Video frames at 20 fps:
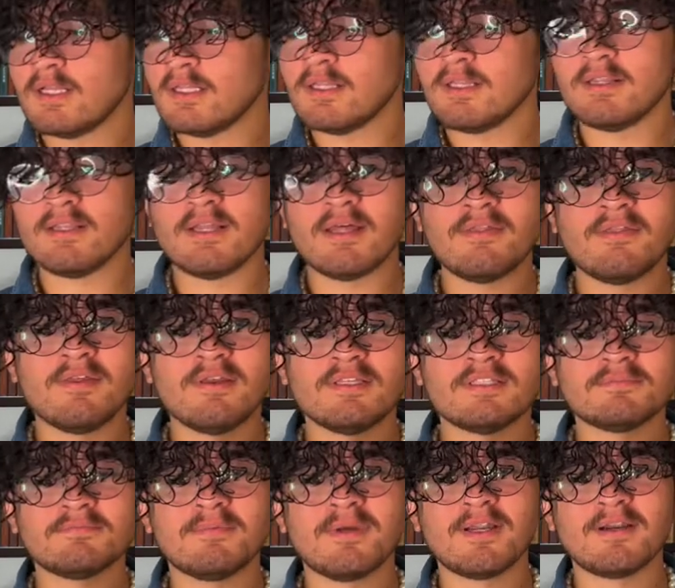nothing
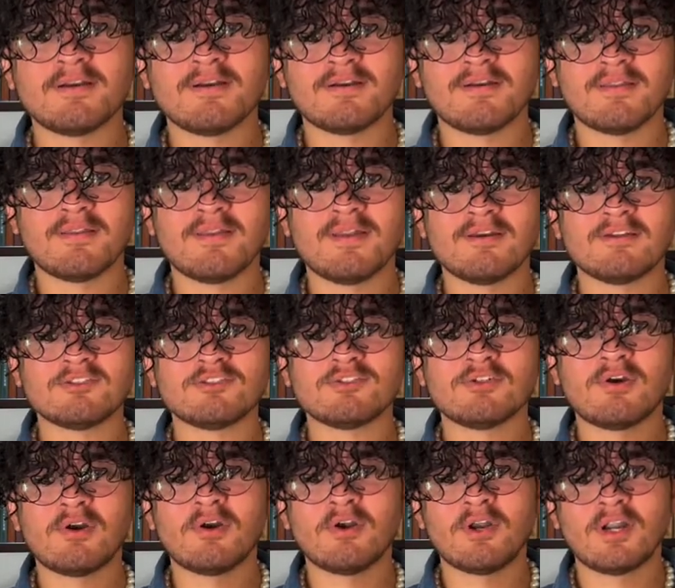is better than a
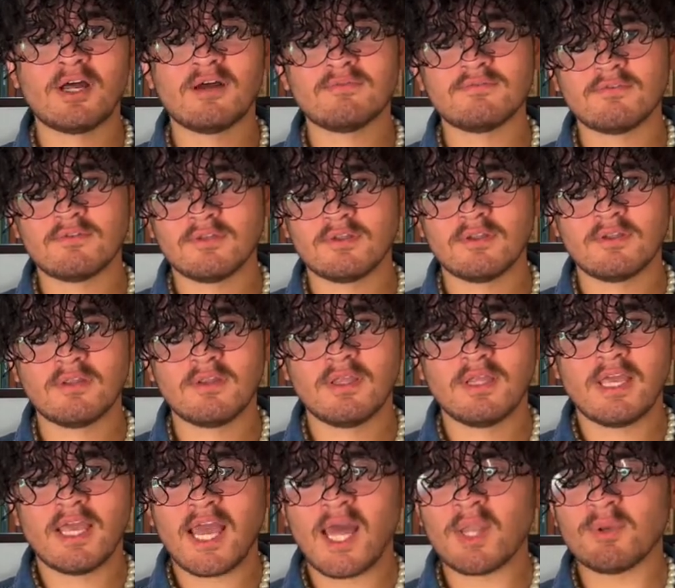short novel.
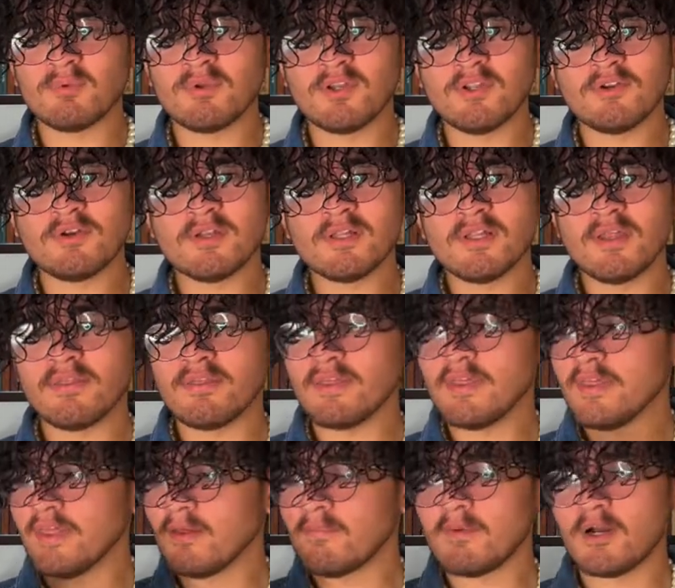And when you really
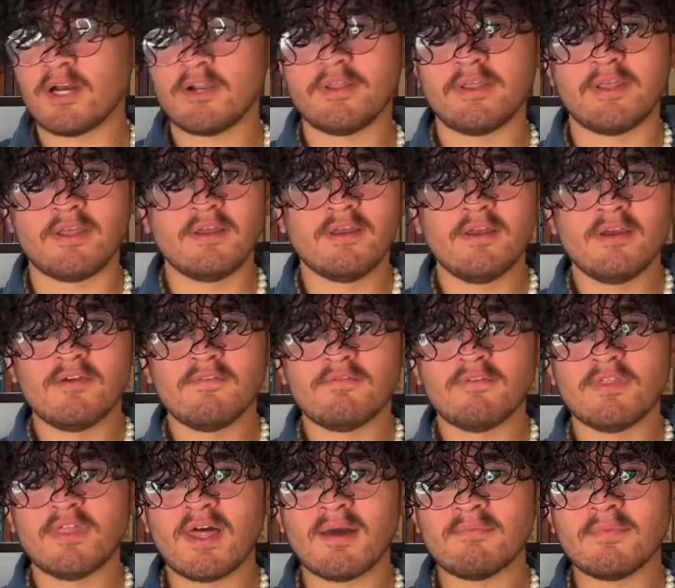think about it,
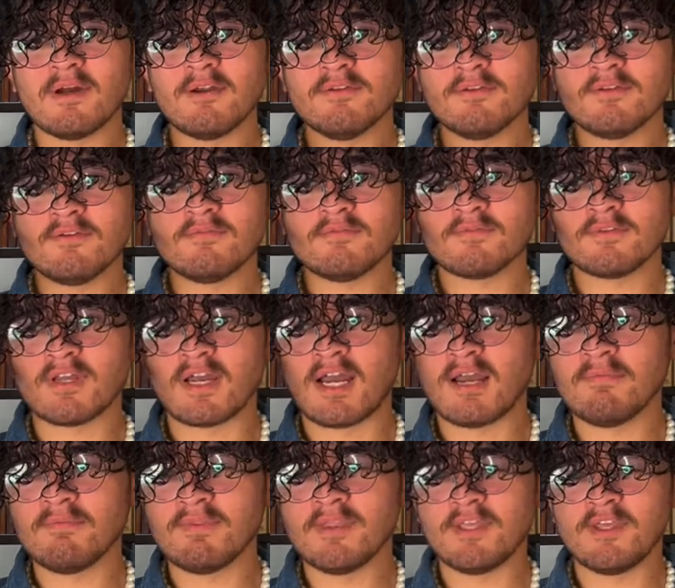for the amount of
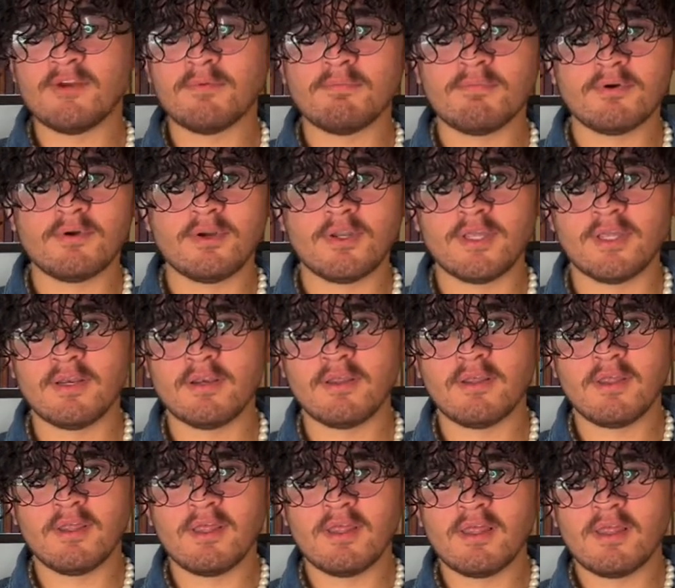time that you put in,
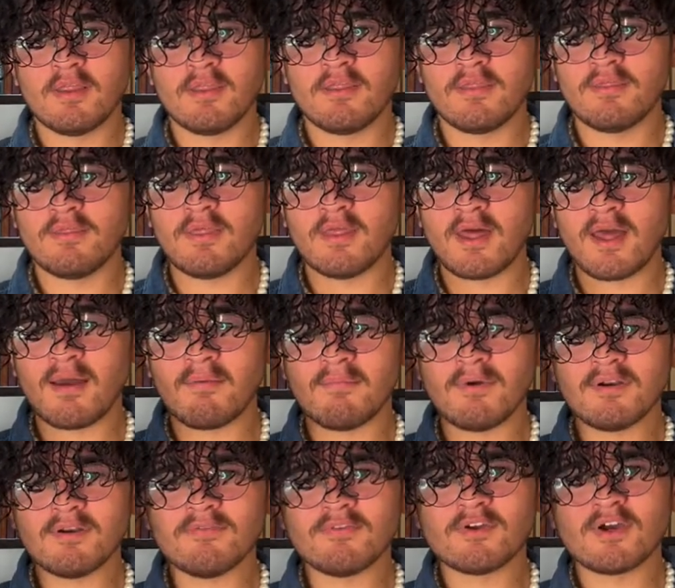the
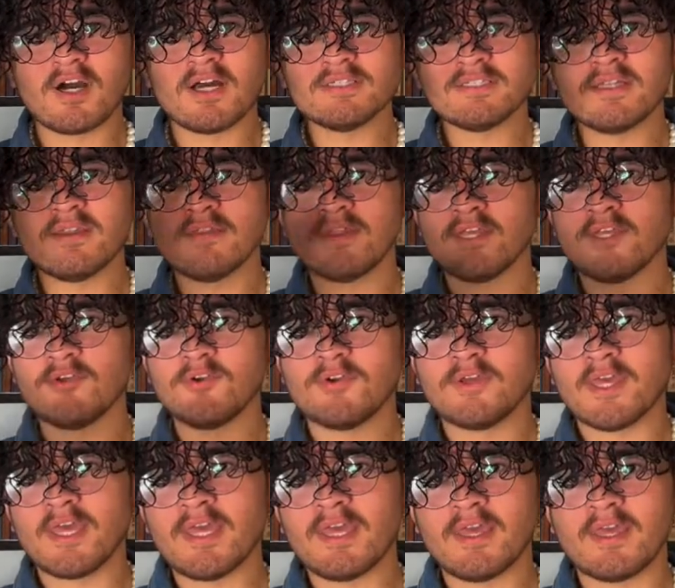amount of content that you
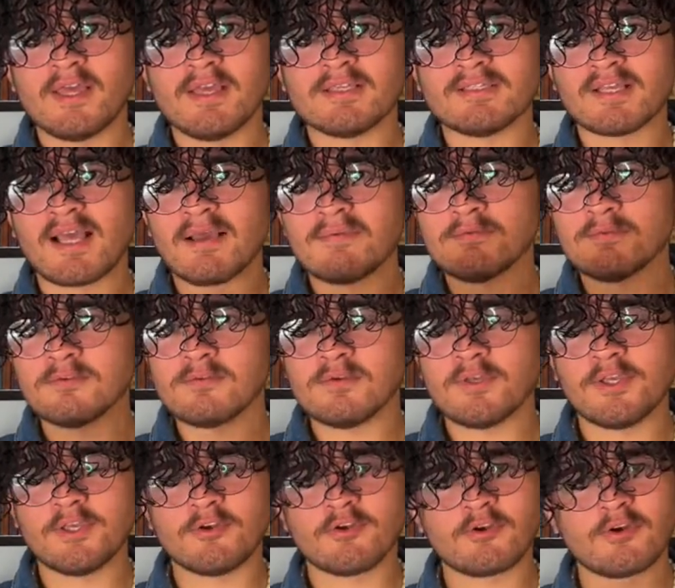get is
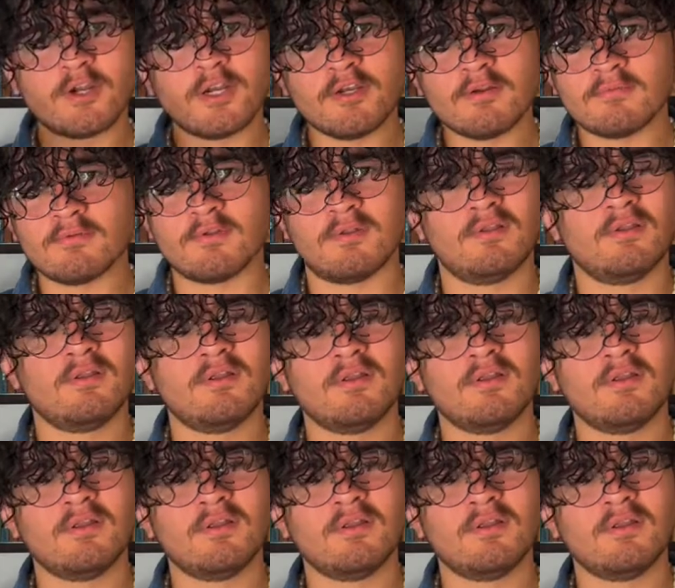absolutely incredible.